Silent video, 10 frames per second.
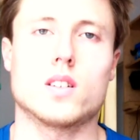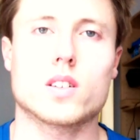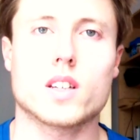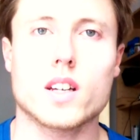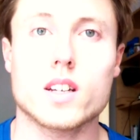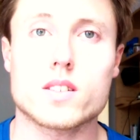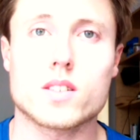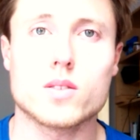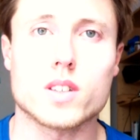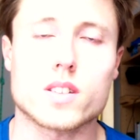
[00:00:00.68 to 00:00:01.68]
Okay, let's
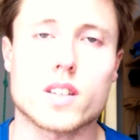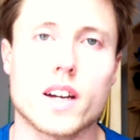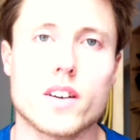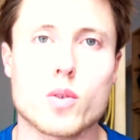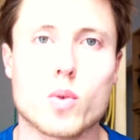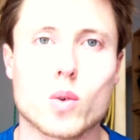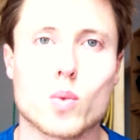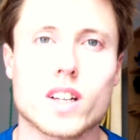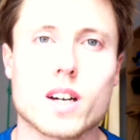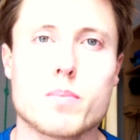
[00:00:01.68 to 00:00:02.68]
do this. Hi everyone,
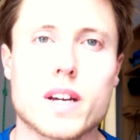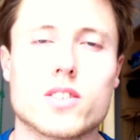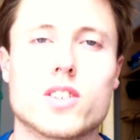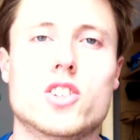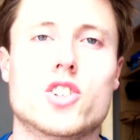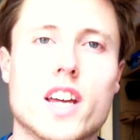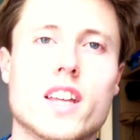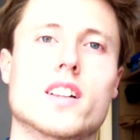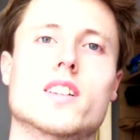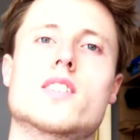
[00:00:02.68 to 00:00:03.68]
welcome back to the
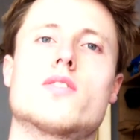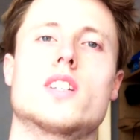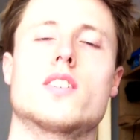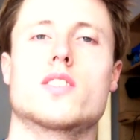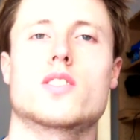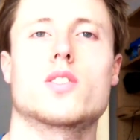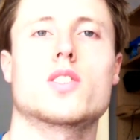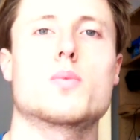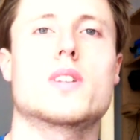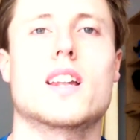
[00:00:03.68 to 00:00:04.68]
channel. This video is
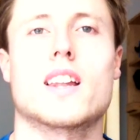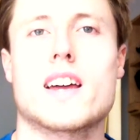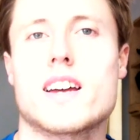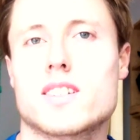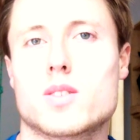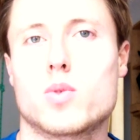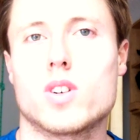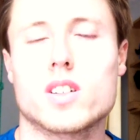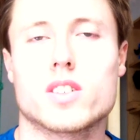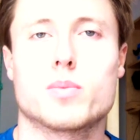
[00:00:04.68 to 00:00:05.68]
going to be the last
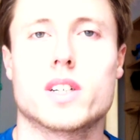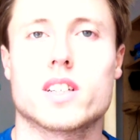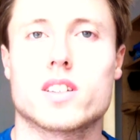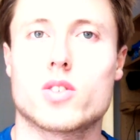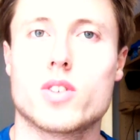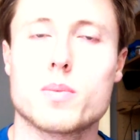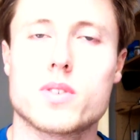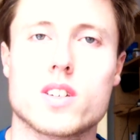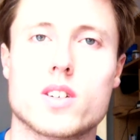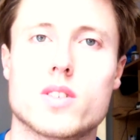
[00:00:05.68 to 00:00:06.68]
one of my trip
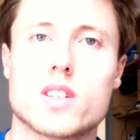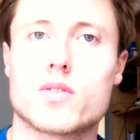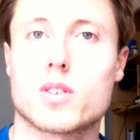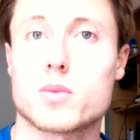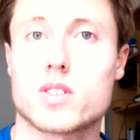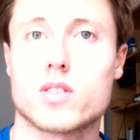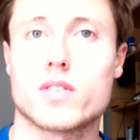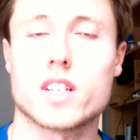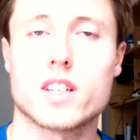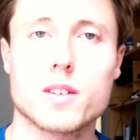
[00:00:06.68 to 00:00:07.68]
series from
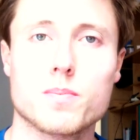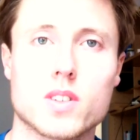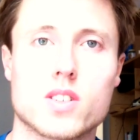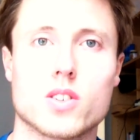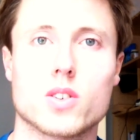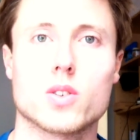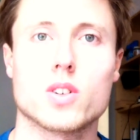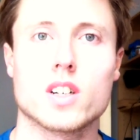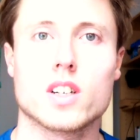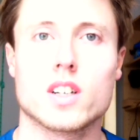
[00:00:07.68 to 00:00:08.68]
Slovenia.
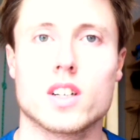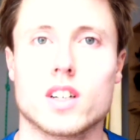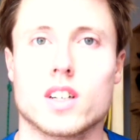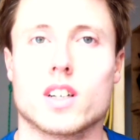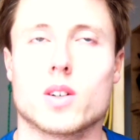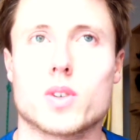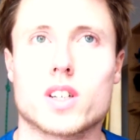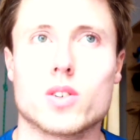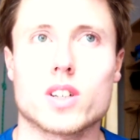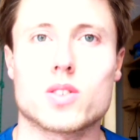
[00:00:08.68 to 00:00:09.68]
So
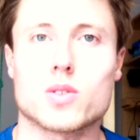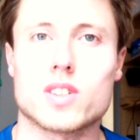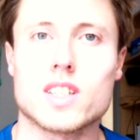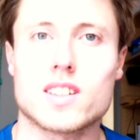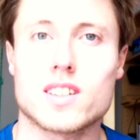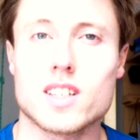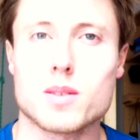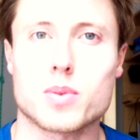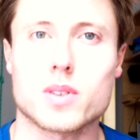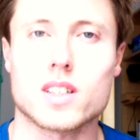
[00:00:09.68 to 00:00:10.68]
we're going to dig
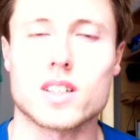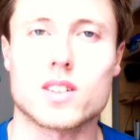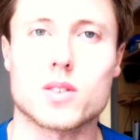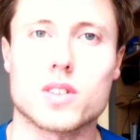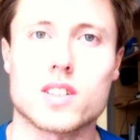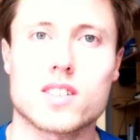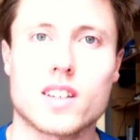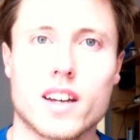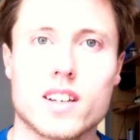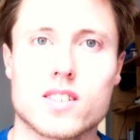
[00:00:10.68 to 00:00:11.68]
deep into the
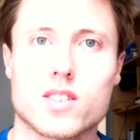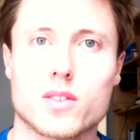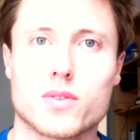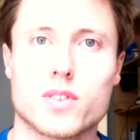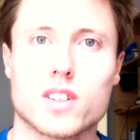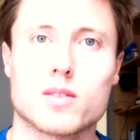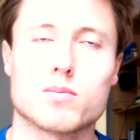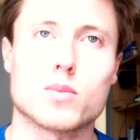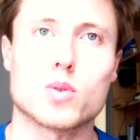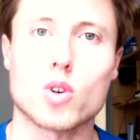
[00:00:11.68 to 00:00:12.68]
science of
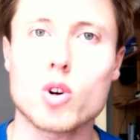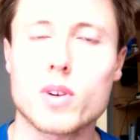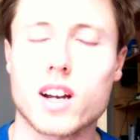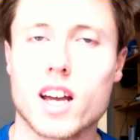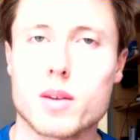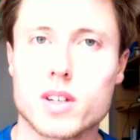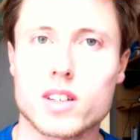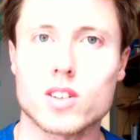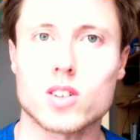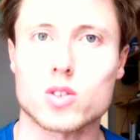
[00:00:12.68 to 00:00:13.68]
um, rope
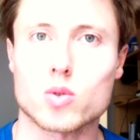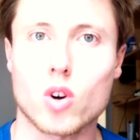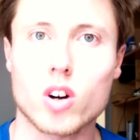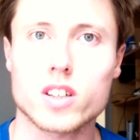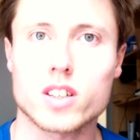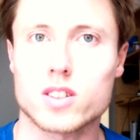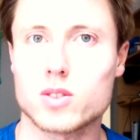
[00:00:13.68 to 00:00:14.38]
climbing on rock